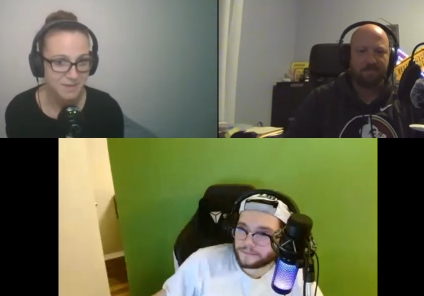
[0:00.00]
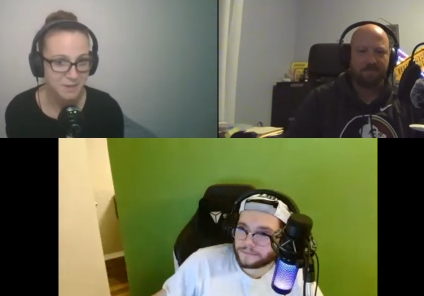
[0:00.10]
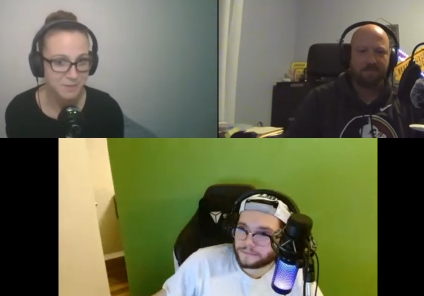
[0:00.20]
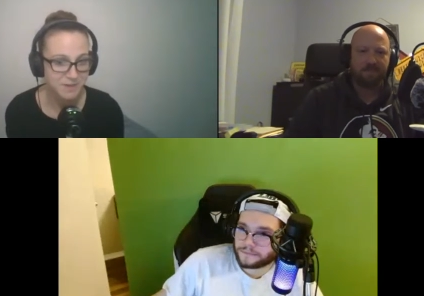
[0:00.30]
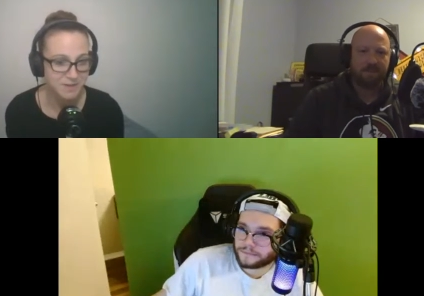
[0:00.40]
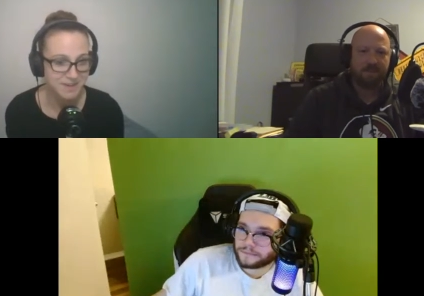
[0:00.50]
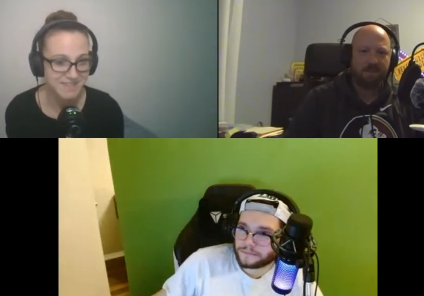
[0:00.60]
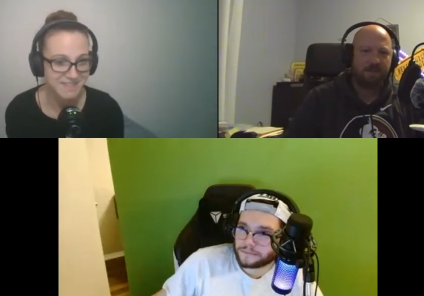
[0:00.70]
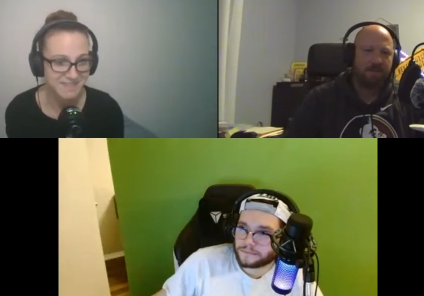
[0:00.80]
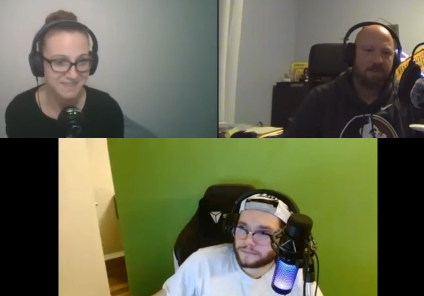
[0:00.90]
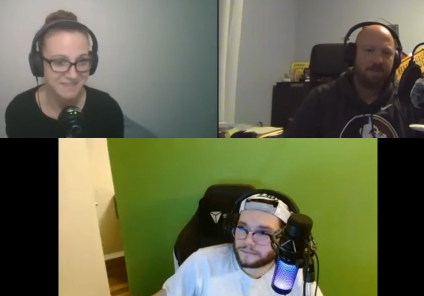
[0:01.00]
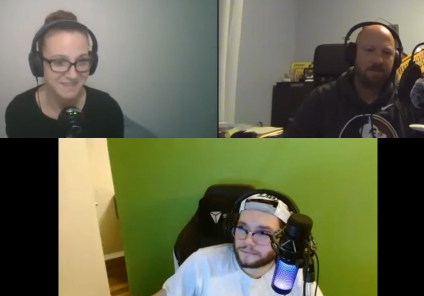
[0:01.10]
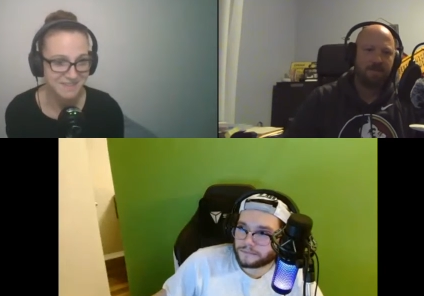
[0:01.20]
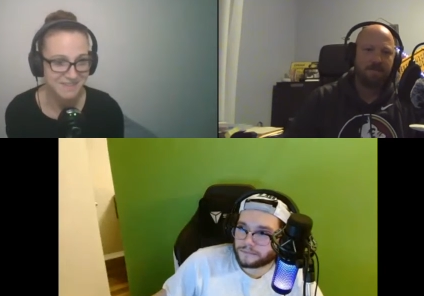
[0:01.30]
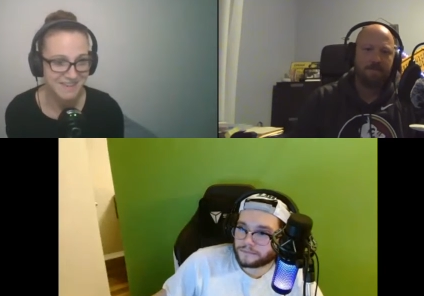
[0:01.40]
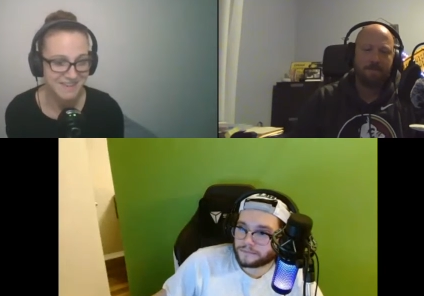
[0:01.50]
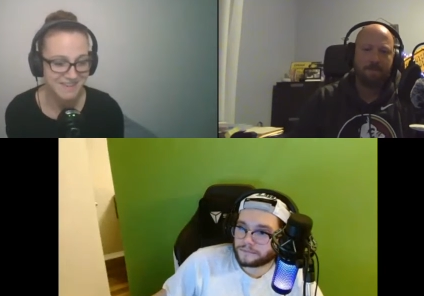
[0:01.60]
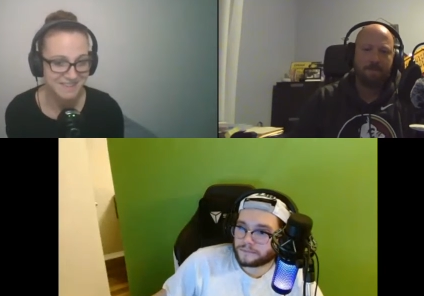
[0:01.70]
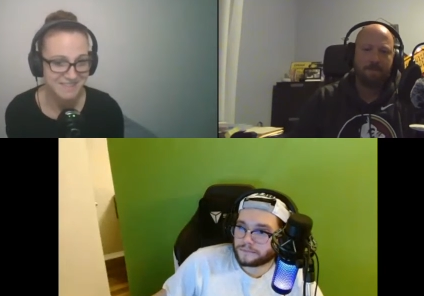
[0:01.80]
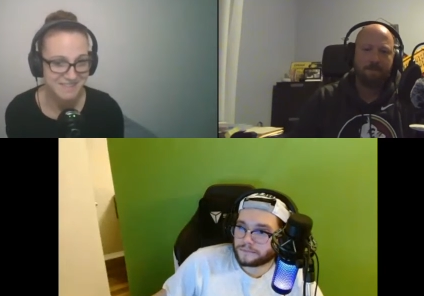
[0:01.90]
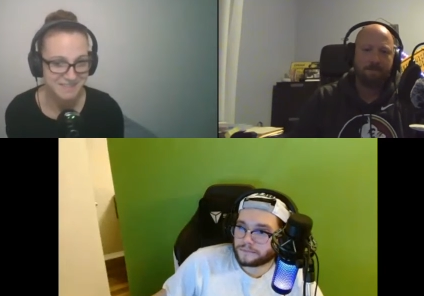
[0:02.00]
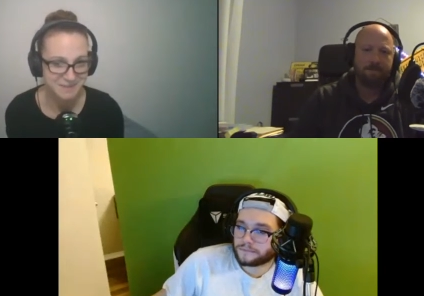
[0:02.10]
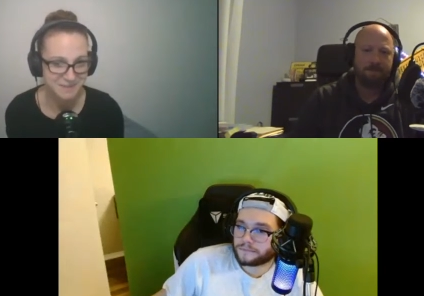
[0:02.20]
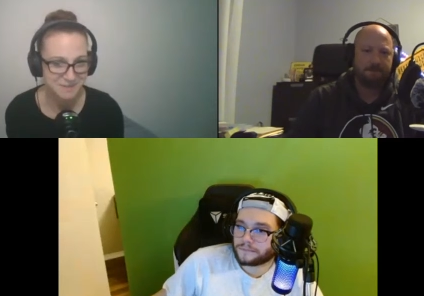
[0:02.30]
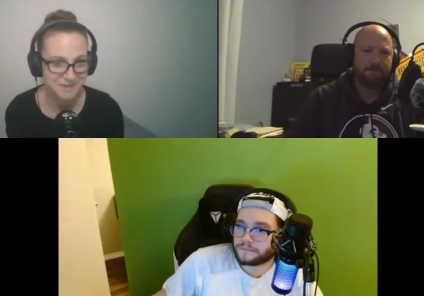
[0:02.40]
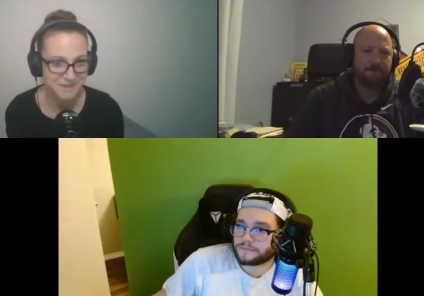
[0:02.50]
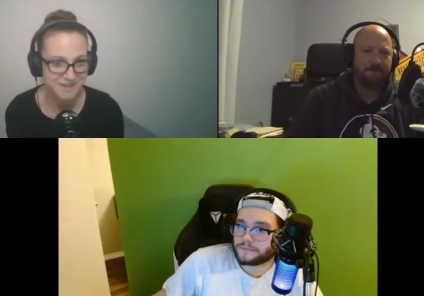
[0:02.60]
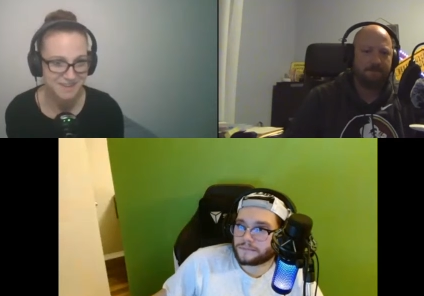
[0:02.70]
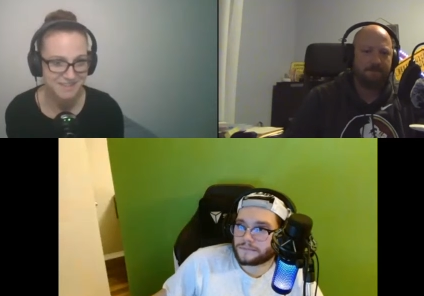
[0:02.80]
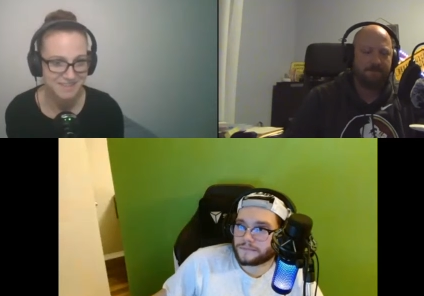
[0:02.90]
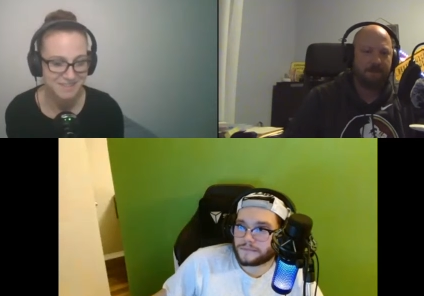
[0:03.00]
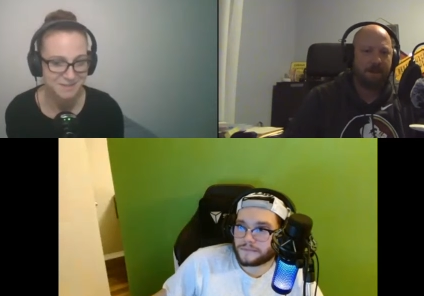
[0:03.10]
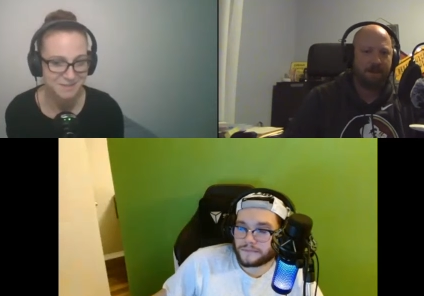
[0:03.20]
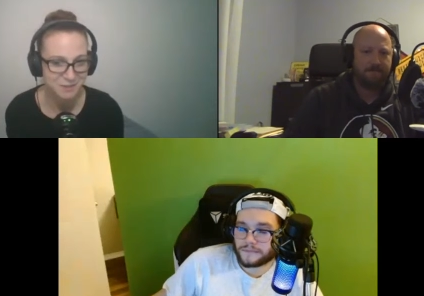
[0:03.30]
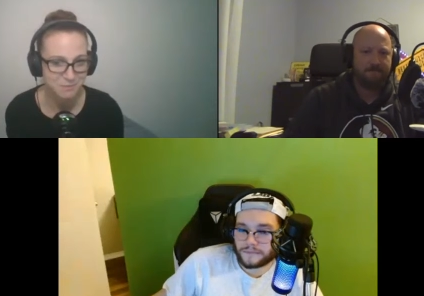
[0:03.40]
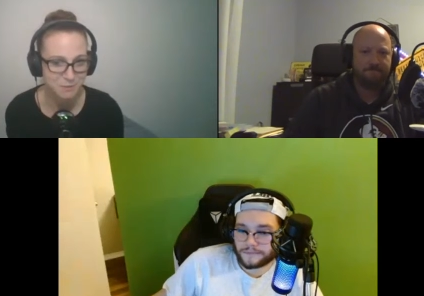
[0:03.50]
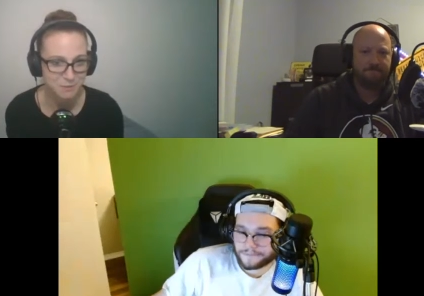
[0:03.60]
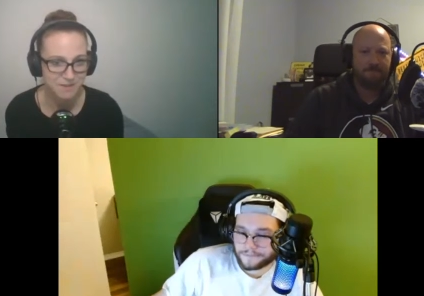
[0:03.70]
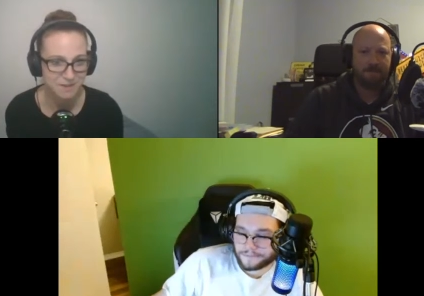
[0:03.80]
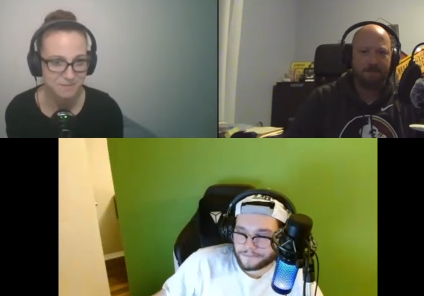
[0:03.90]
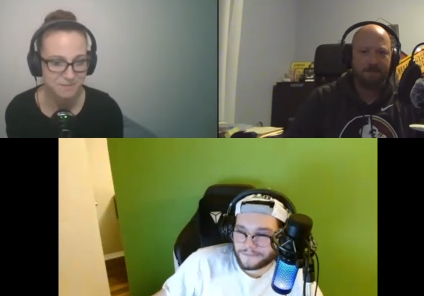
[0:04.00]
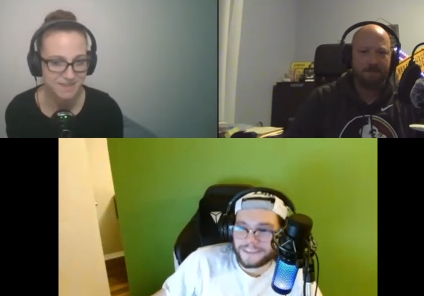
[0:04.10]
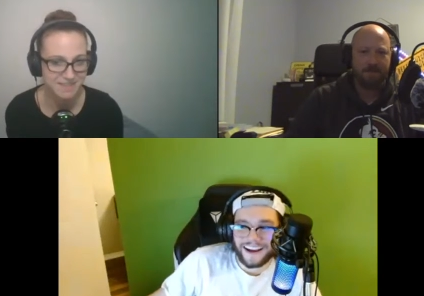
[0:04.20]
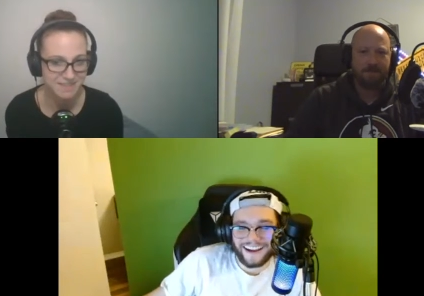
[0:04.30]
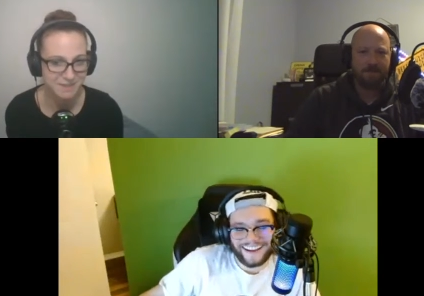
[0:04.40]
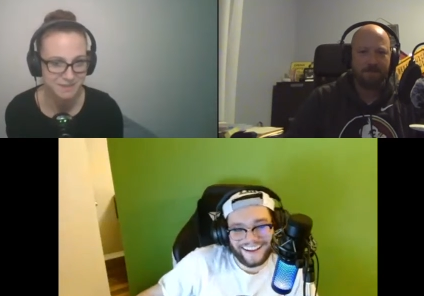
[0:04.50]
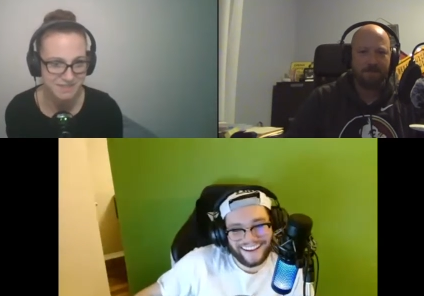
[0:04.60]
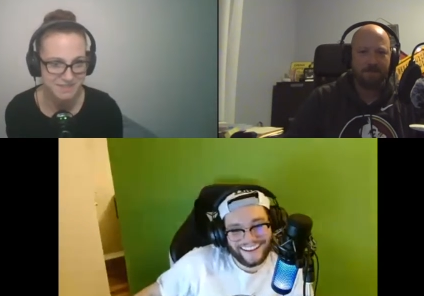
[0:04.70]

Speaker 1: and you put your hands under there and you can't get the sensor to work and then as uh-huh. soon as uh-huh. you move them it turns